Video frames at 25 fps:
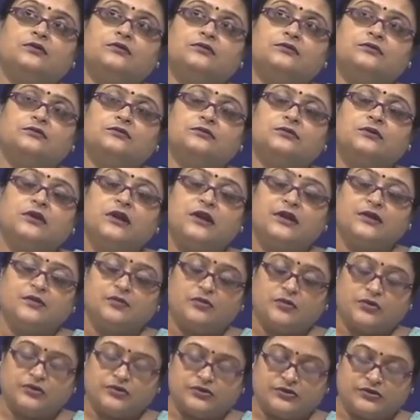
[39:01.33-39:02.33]
like
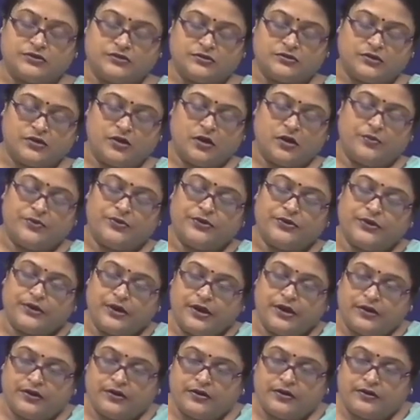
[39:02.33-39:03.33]
most common
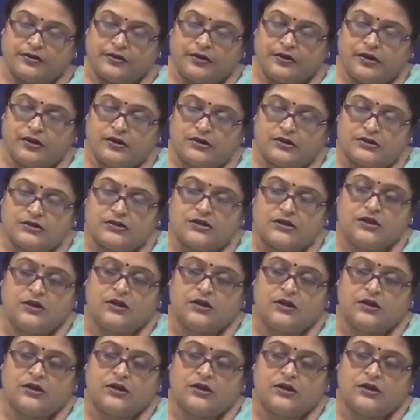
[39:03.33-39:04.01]
error is